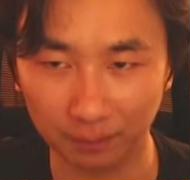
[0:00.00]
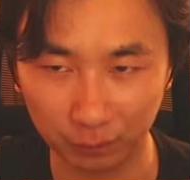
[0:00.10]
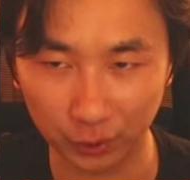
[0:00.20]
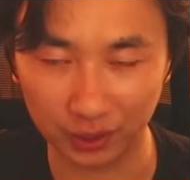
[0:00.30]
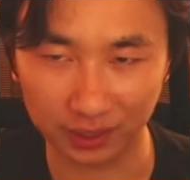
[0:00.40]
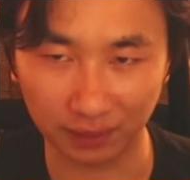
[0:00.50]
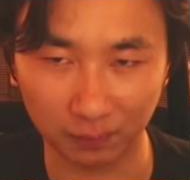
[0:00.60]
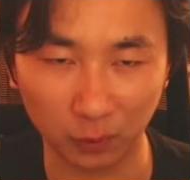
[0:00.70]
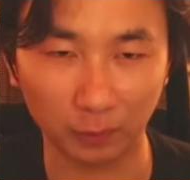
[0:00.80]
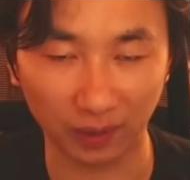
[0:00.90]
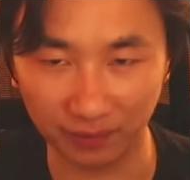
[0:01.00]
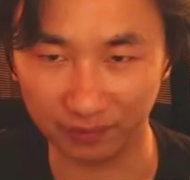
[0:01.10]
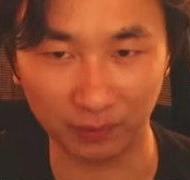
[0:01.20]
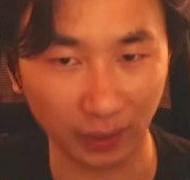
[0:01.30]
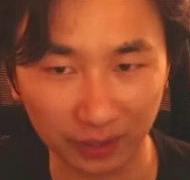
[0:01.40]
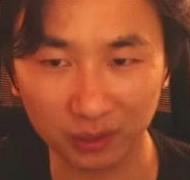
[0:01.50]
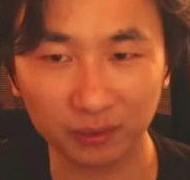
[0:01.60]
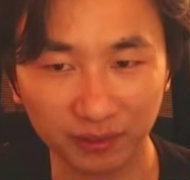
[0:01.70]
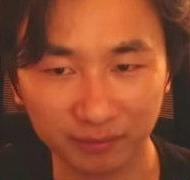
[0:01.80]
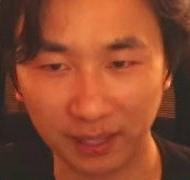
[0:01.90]
which is like more of a regular
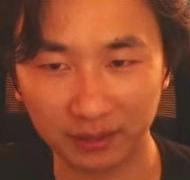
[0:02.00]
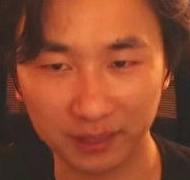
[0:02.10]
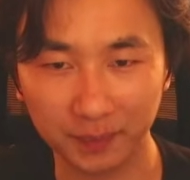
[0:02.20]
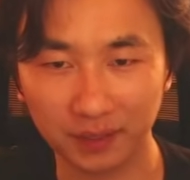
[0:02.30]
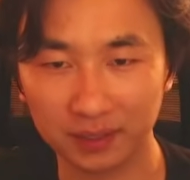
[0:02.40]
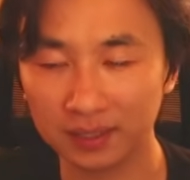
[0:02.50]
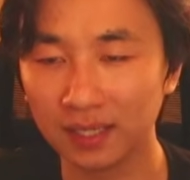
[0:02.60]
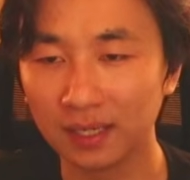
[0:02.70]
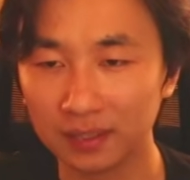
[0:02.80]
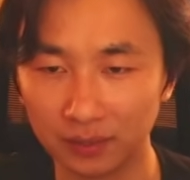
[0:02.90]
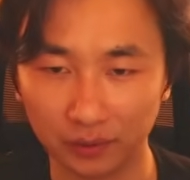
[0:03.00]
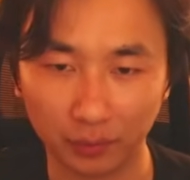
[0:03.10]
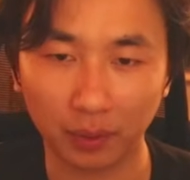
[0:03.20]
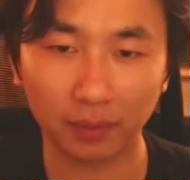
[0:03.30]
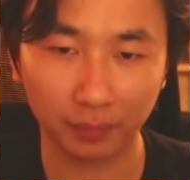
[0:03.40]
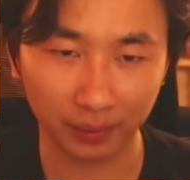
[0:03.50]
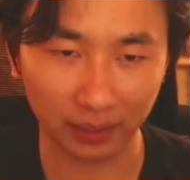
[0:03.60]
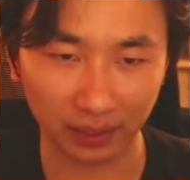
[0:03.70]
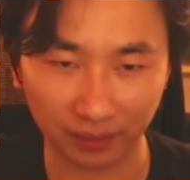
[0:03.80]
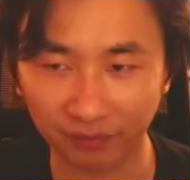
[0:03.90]
Riftbound experience. So you'll probably play
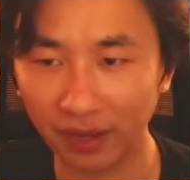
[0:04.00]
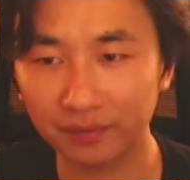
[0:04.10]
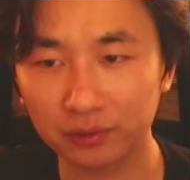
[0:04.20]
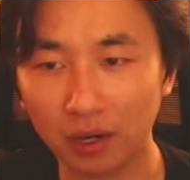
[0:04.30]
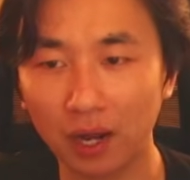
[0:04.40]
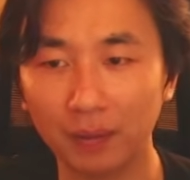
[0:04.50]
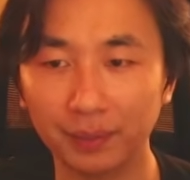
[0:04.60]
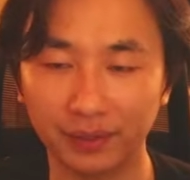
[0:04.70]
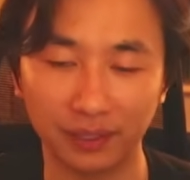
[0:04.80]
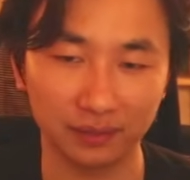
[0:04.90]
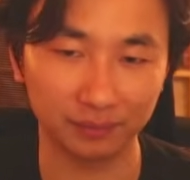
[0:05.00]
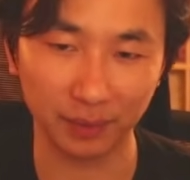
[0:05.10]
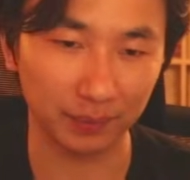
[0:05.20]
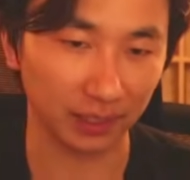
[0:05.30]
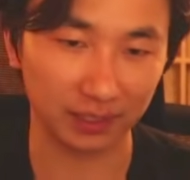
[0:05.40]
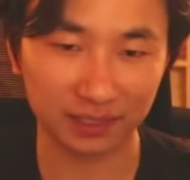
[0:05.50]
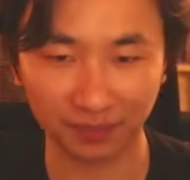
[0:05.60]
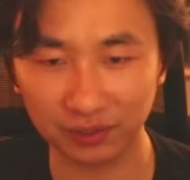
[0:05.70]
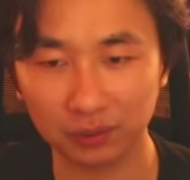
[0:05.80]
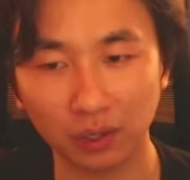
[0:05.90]
like a 5-drop and then maybe like a
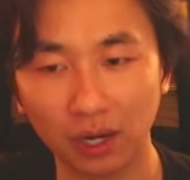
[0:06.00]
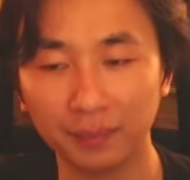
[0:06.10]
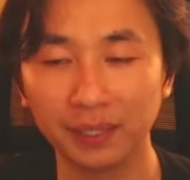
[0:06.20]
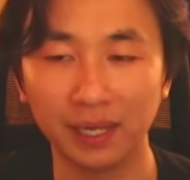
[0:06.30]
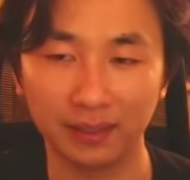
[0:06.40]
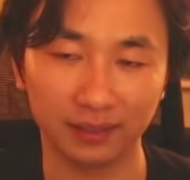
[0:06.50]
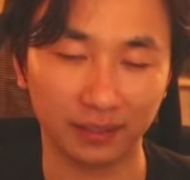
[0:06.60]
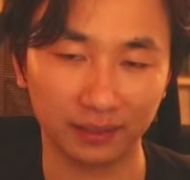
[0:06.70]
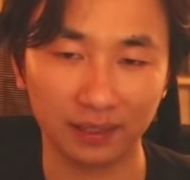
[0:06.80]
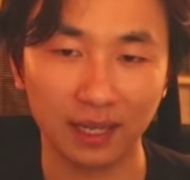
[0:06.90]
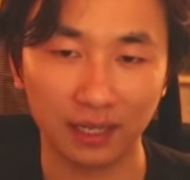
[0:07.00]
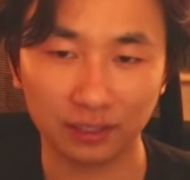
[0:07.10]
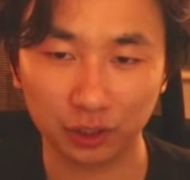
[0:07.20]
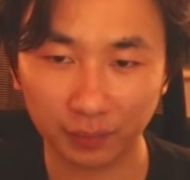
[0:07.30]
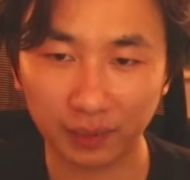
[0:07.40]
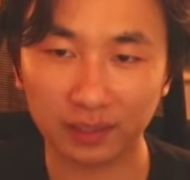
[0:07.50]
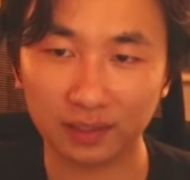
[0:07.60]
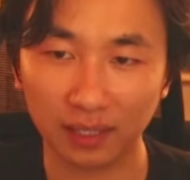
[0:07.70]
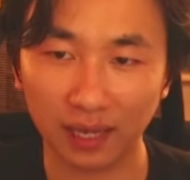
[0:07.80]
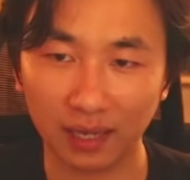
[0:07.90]
7-drop, and then like
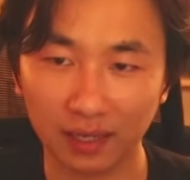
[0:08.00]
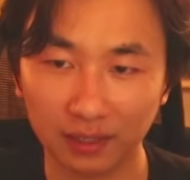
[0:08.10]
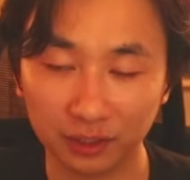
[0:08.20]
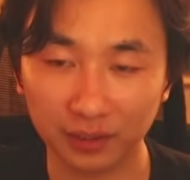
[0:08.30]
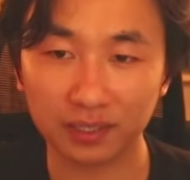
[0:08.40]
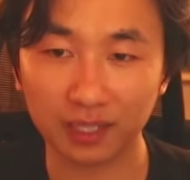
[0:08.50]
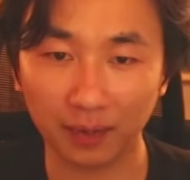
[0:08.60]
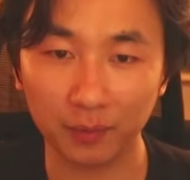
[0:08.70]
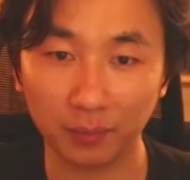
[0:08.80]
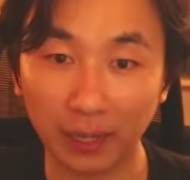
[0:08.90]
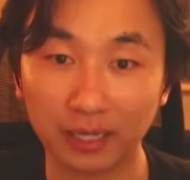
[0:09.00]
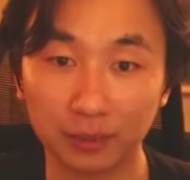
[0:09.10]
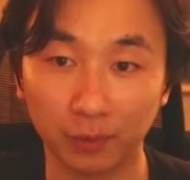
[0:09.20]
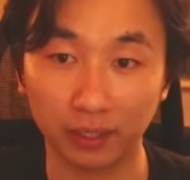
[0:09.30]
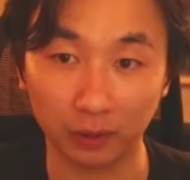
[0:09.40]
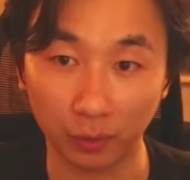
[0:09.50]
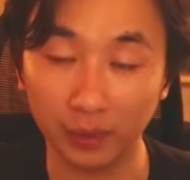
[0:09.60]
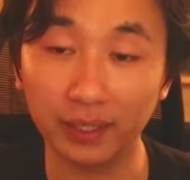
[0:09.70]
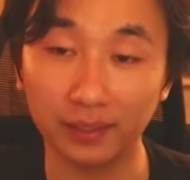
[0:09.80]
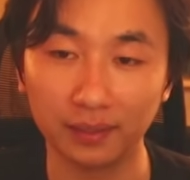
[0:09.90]
during this time, you might actually want to go
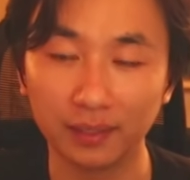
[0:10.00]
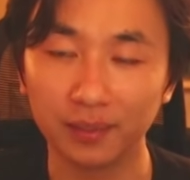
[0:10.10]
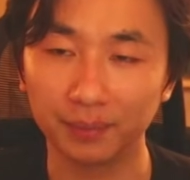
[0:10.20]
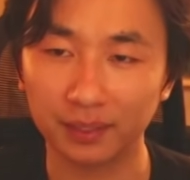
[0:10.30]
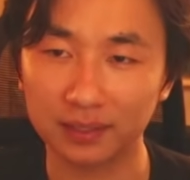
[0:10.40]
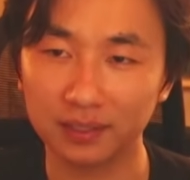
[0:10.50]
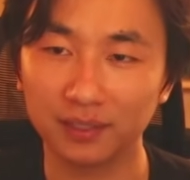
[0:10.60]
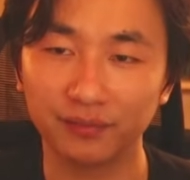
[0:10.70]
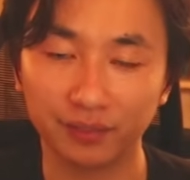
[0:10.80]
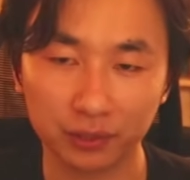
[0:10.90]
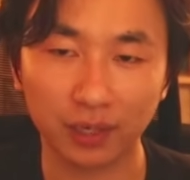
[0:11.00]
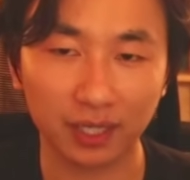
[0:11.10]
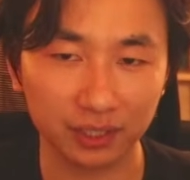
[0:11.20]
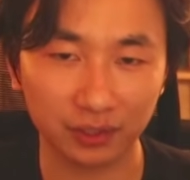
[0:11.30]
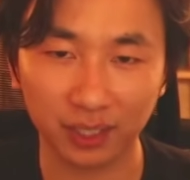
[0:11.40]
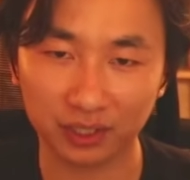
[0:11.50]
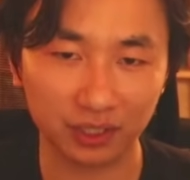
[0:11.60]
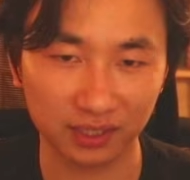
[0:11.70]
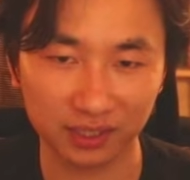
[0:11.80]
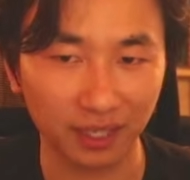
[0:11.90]
in because the first strategy, you
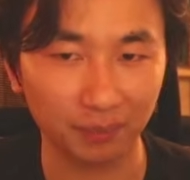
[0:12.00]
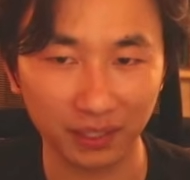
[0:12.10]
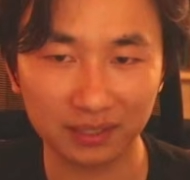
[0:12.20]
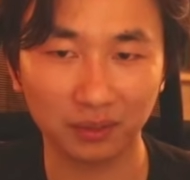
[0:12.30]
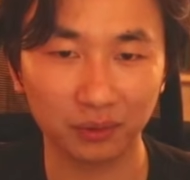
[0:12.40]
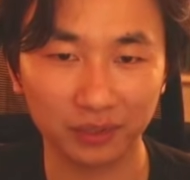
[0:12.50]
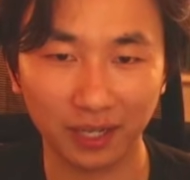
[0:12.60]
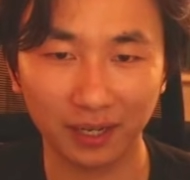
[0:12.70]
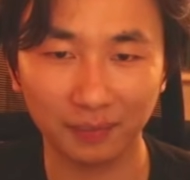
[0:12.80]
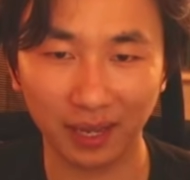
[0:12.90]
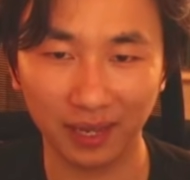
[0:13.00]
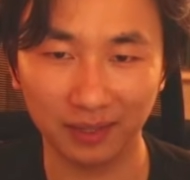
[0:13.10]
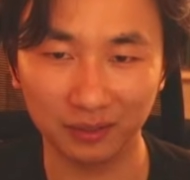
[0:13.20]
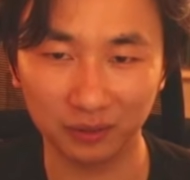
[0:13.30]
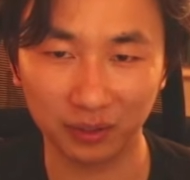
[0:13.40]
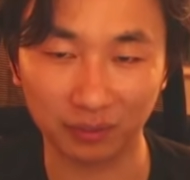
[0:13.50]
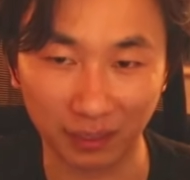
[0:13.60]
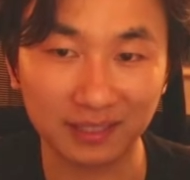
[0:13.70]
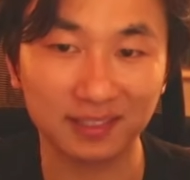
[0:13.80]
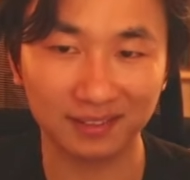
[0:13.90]
actually just stay in base the whole time and you
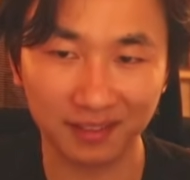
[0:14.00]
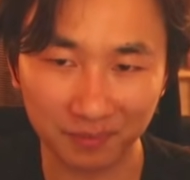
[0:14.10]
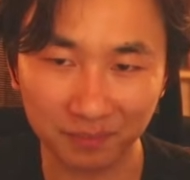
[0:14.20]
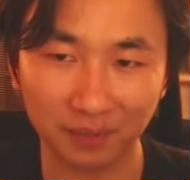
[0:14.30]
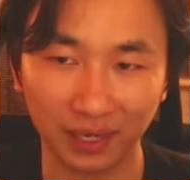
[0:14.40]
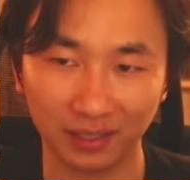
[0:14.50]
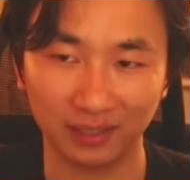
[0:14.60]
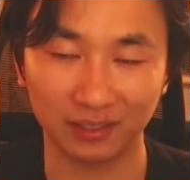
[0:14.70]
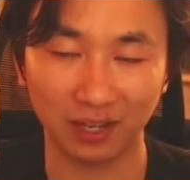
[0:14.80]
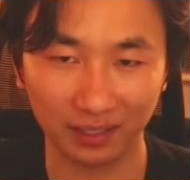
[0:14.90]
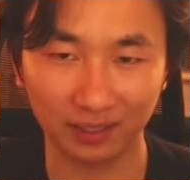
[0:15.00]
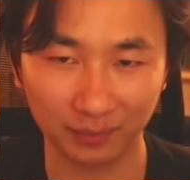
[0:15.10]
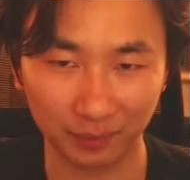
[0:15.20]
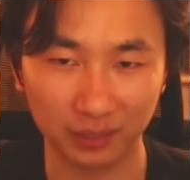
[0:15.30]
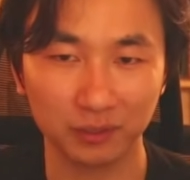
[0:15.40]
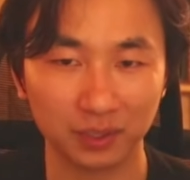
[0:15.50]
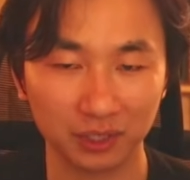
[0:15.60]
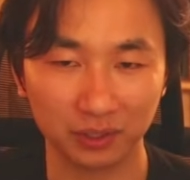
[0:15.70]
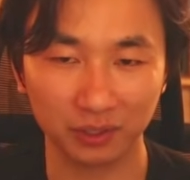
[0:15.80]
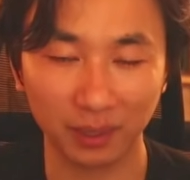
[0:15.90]
threaten them by like not letting them commit too
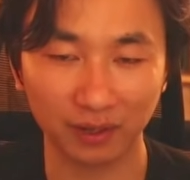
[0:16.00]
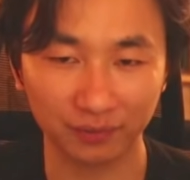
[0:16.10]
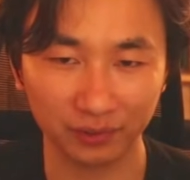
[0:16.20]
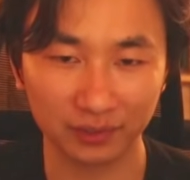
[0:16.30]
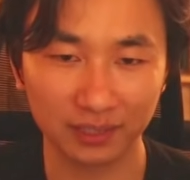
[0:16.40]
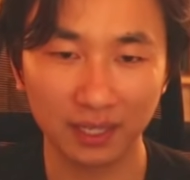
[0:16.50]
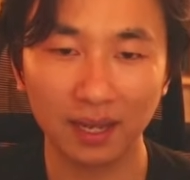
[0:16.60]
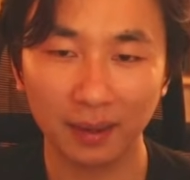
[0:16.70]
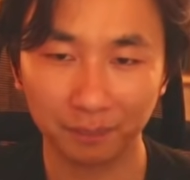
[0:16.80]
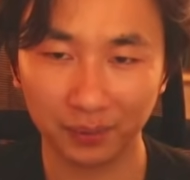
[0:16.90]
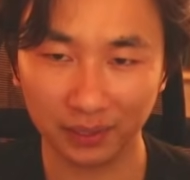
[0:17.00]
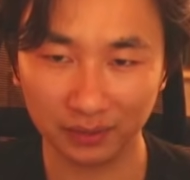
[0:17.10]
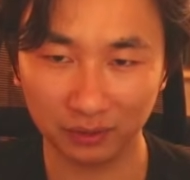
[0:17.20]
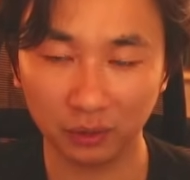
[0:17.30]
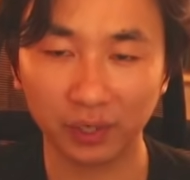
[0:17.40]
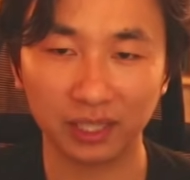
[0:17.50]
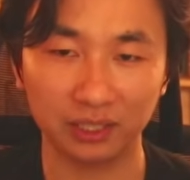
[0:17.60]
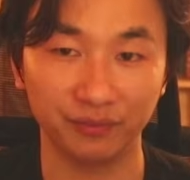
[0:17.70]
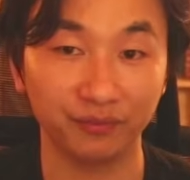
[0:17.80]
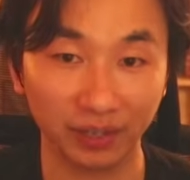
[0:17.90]
much to the battlefields, but you don't
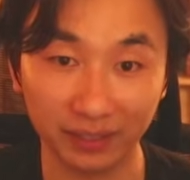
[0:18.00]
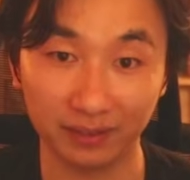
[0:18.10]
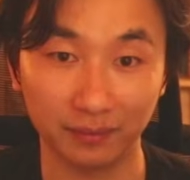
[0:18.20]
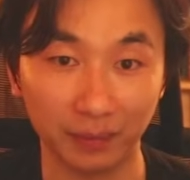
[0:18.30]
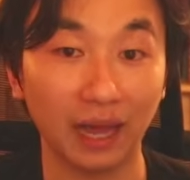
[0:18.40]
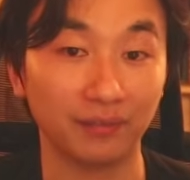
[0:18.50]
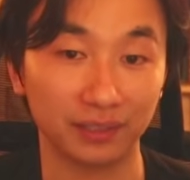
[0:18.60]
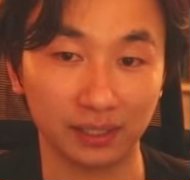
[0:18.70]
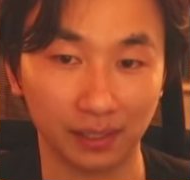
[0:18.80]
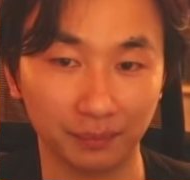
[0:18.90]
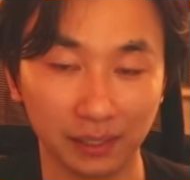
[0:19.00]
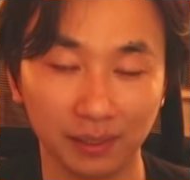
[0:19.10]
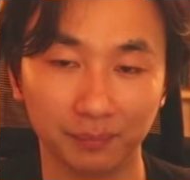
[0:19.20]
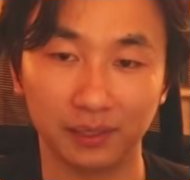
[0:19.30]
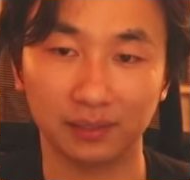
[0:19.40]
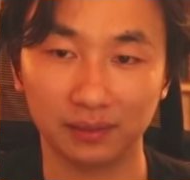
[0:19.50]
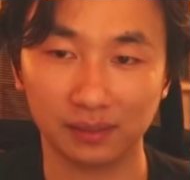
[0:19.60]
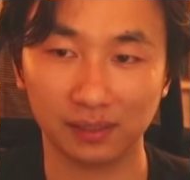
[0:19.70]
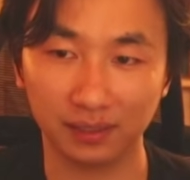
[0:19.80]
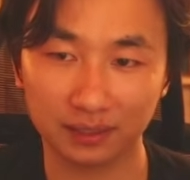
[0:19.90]
actually fight them half the time. But
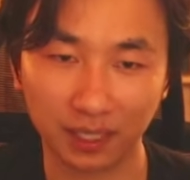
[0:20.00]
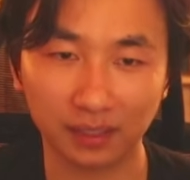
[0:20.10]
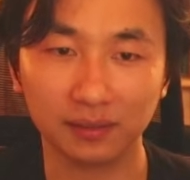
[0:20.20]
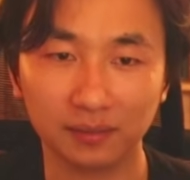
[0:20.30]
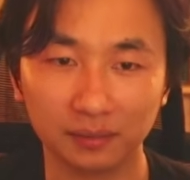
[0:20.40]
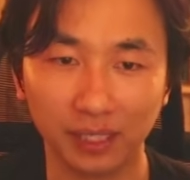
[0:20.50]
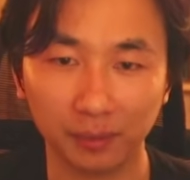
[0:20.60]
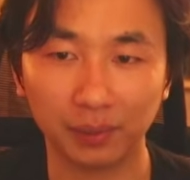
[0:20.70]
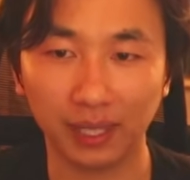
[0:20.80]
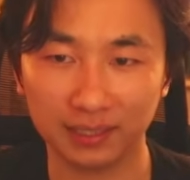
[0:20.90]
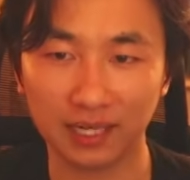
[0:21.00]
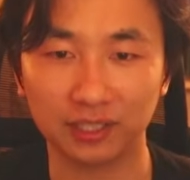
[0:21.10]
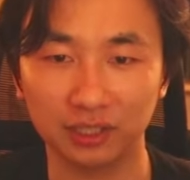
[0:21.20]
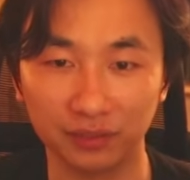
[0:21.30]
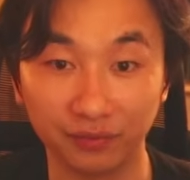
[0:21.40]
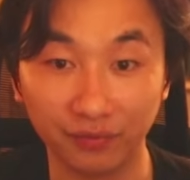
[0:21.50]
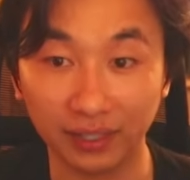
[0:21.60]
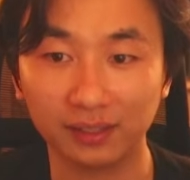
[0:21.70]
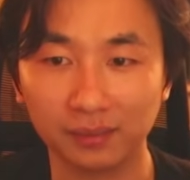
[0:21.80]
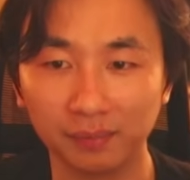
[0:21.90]
the second game plan is actually to
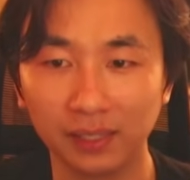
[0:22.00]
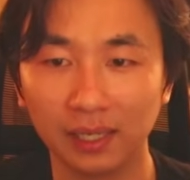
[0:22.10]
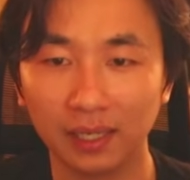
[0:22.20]
fight them.